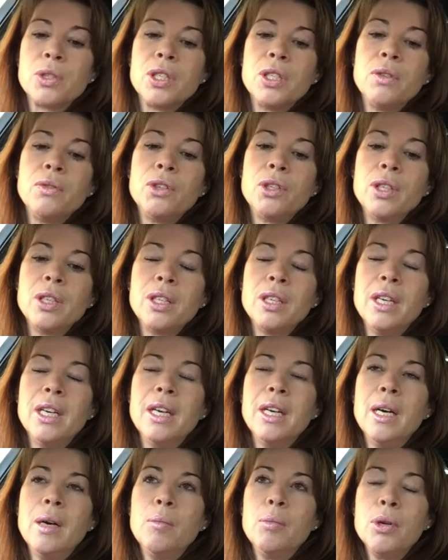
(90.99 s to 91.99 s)
So you've got a
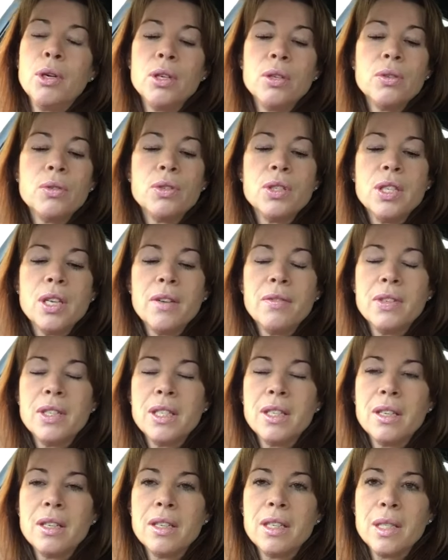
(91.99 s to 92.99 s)
product or
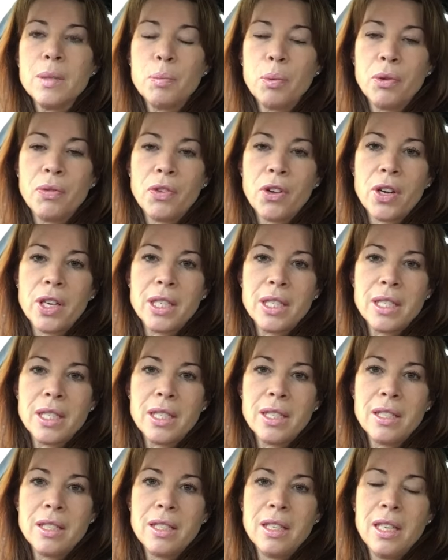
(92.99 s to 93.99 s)
service that is
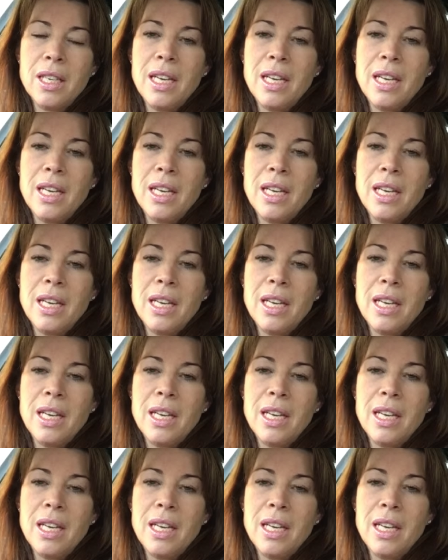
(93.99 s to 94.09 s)
provided.